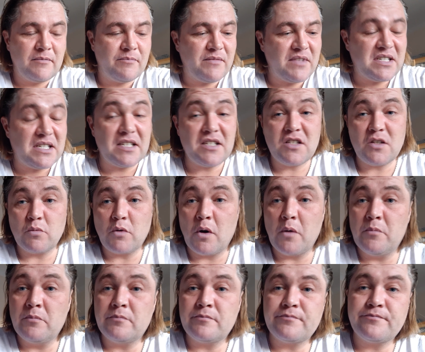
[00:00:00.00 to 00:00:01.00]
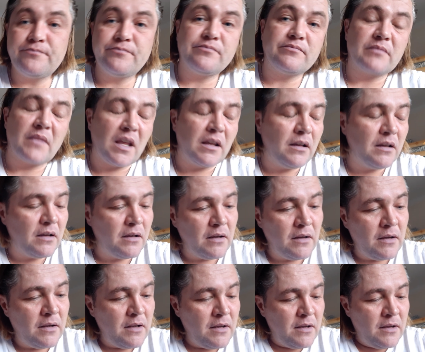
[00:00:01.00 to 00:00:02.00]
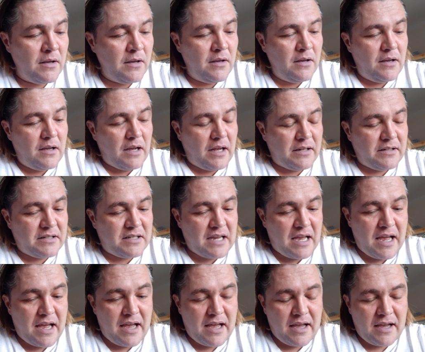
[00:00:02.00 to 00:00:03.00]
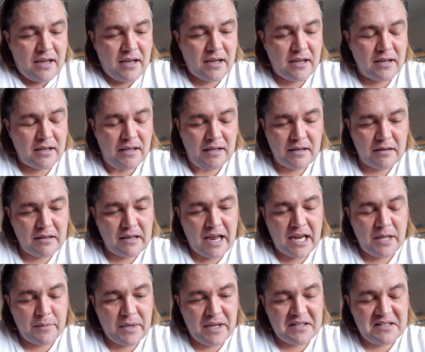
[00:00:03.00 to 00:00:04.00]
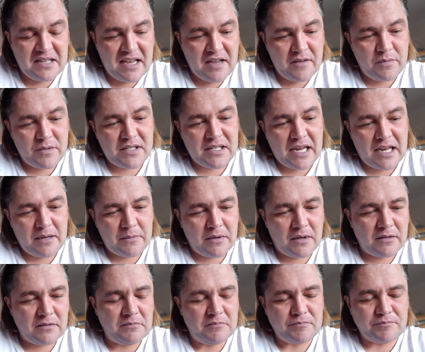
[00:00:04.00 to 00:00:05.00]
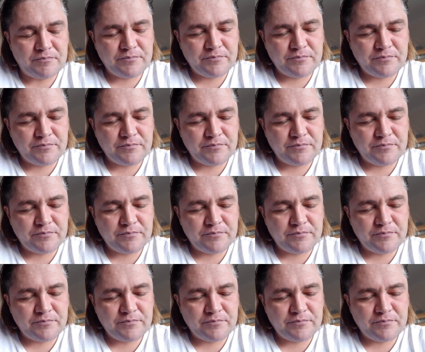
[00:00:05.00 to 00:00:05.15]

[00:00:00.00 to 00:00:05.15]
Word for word: since the womb. And uh, anyway, Dave was like, well,